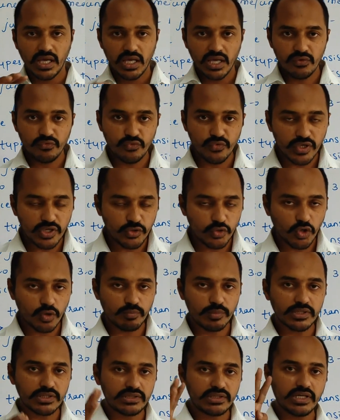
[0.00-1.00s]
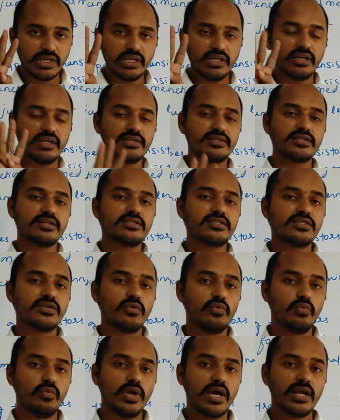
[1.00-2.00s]
If we dope three
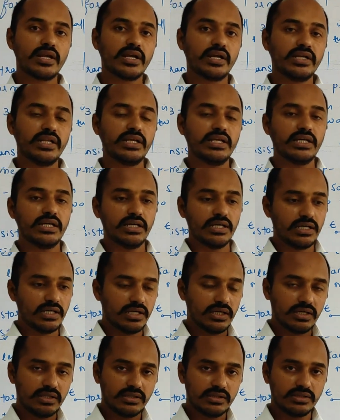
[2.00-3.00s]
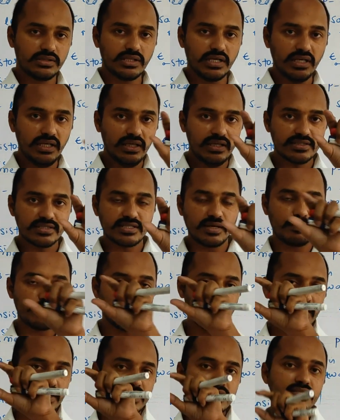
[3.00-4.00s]
reasons, we are getting three
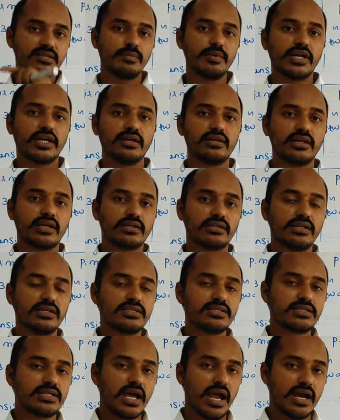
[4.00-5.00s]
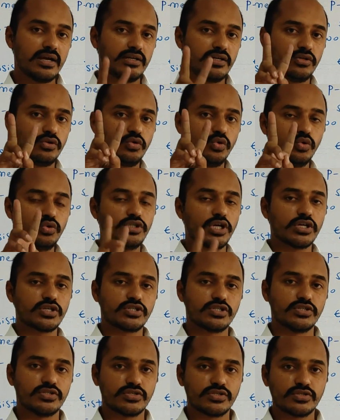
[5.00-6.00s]
separate semiconductors and two
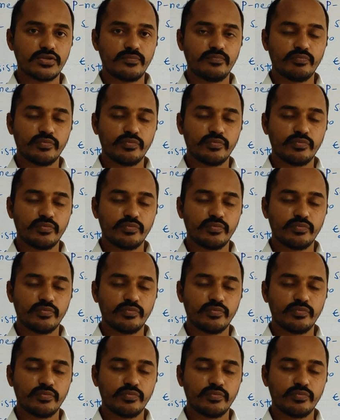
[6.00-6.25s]
junctions.